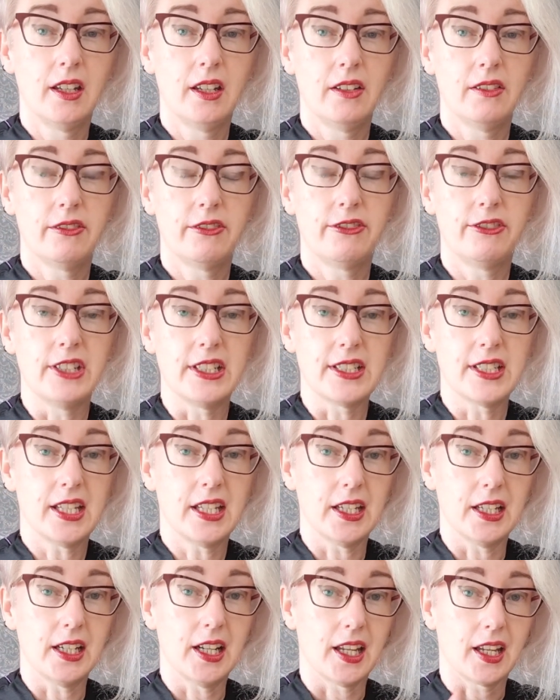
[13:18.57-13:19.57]
fits
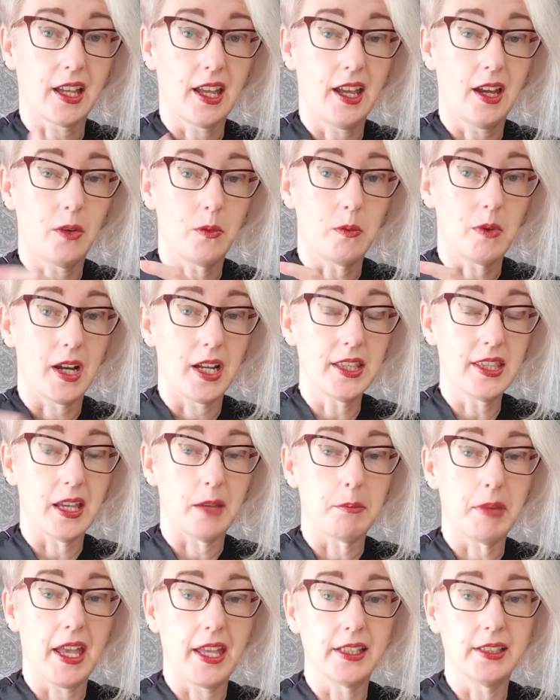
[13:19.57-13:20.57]
here, like how wide
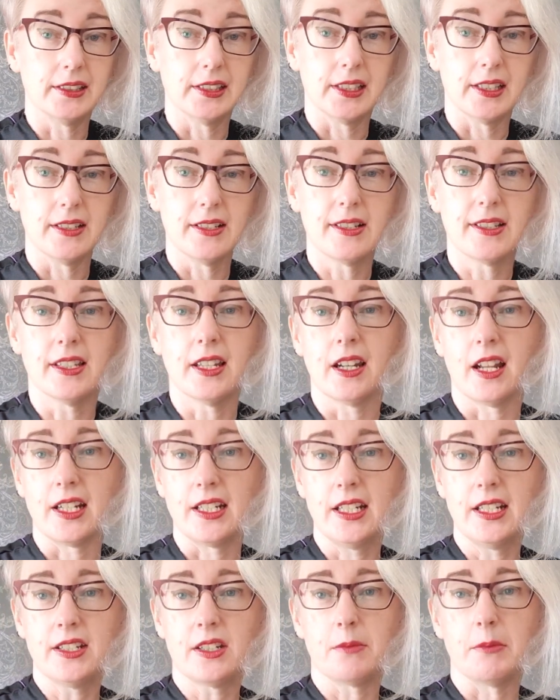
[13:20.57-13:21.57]
that panel is, then I
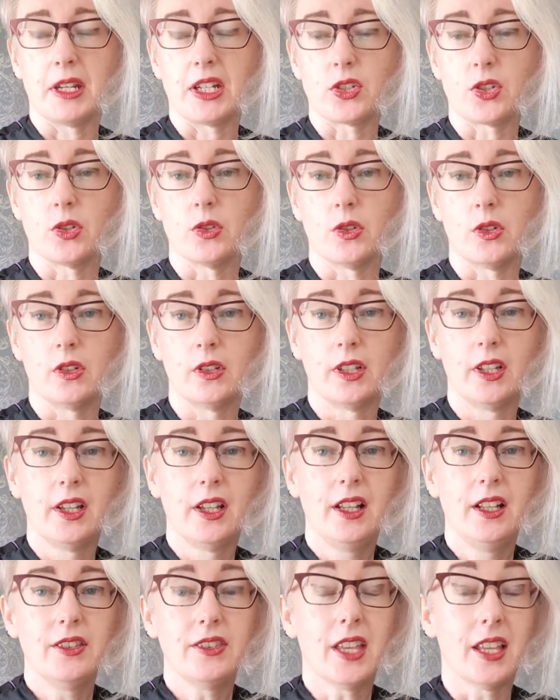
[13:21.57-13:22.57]
need to make sure
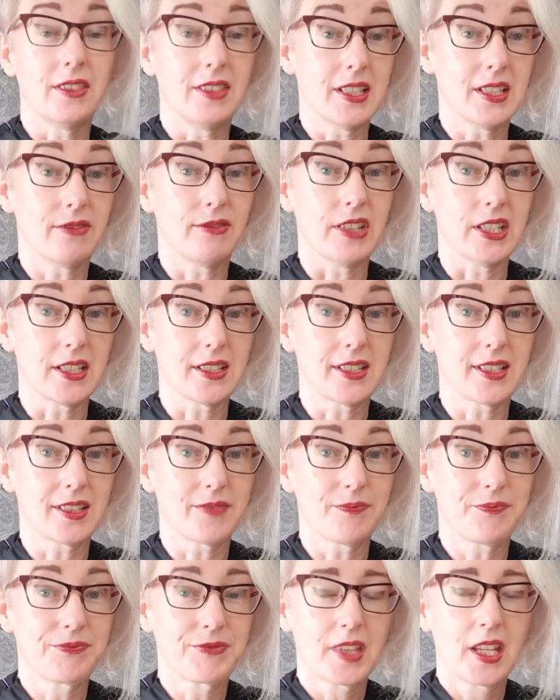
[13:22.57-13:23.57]
that this fits.
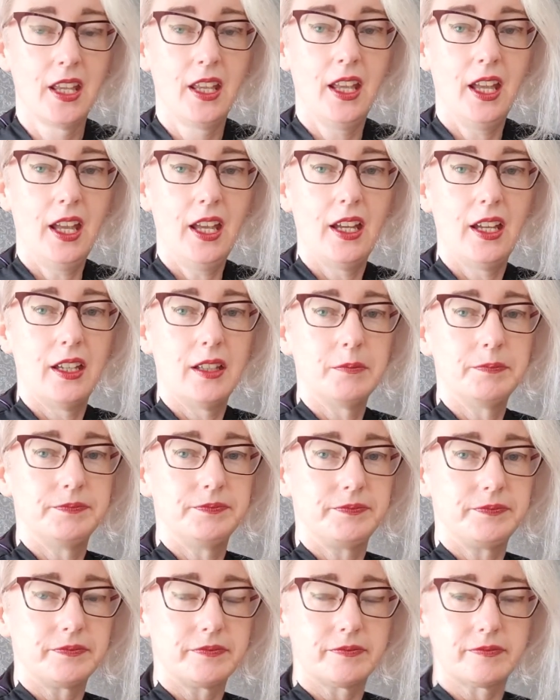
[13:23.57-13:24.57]

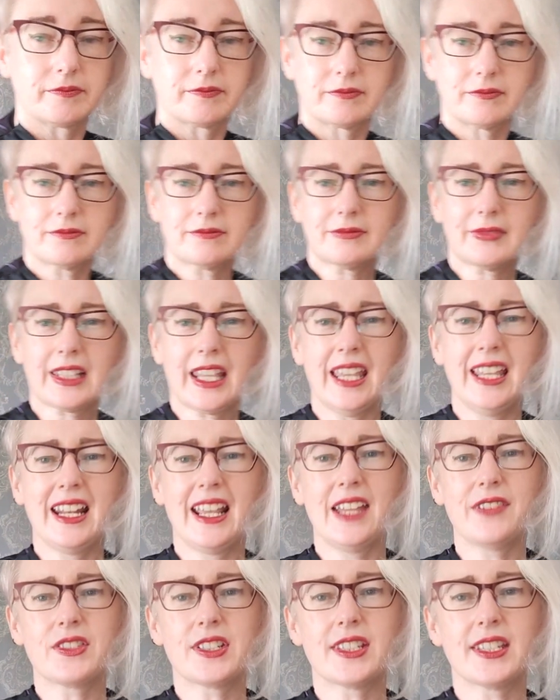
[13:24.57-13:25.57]
And I
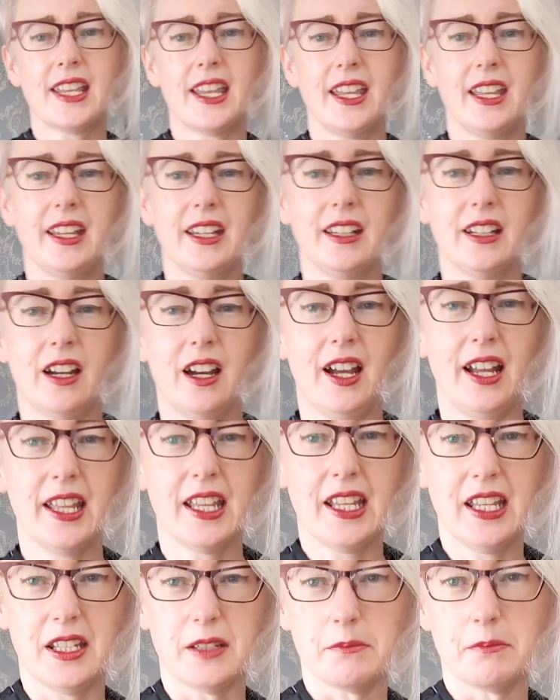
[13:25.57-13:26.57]
have to say, I
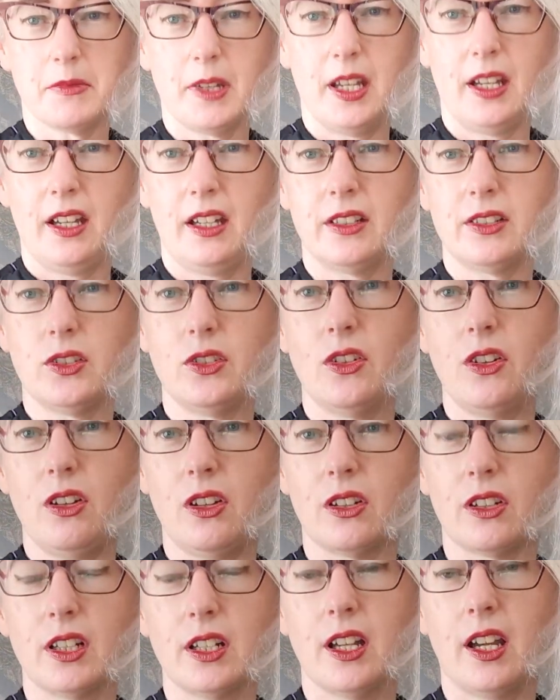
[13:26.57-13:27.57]
am
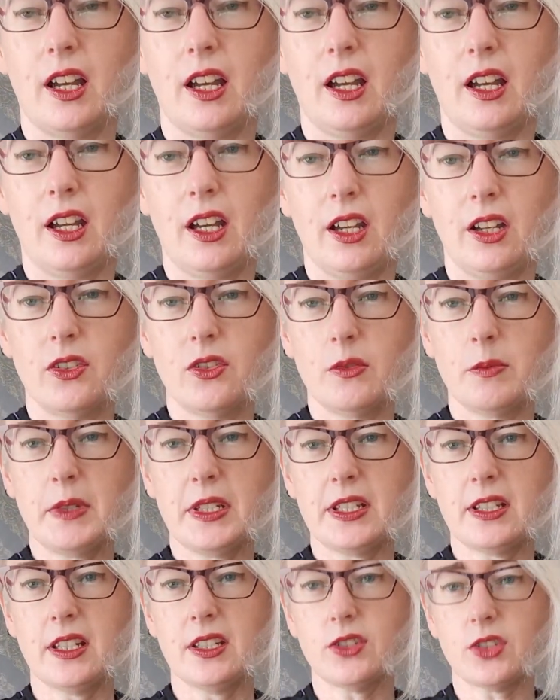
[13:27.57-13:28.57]
not
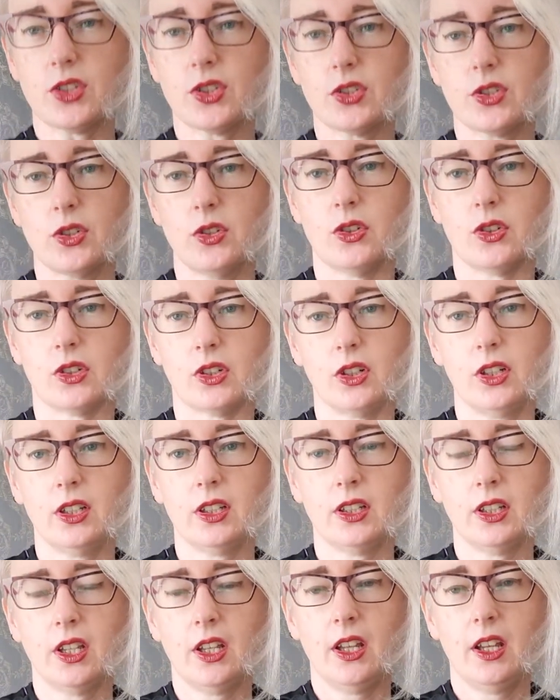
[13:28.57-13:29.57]
100% sure
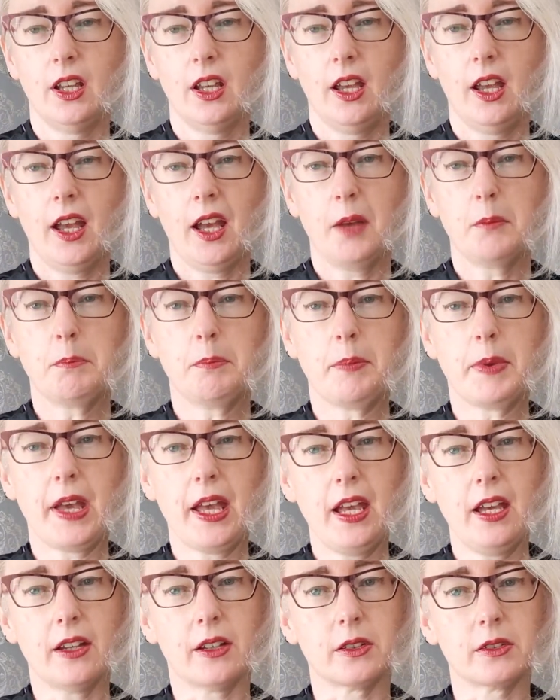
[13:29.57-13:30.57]

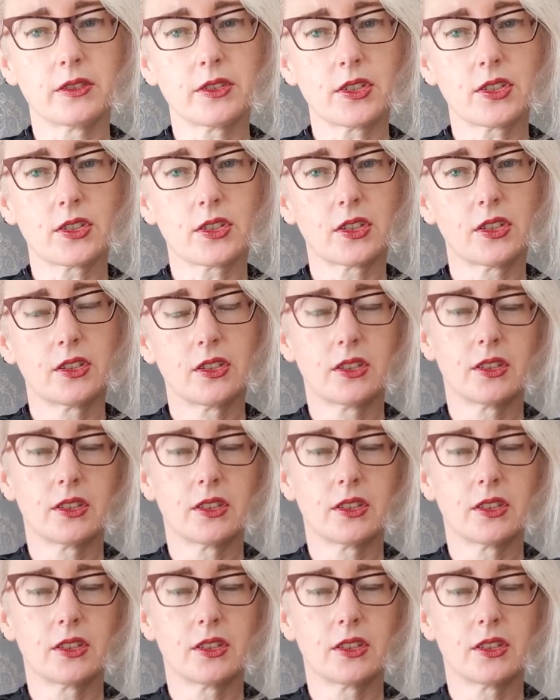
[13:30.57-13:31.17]
about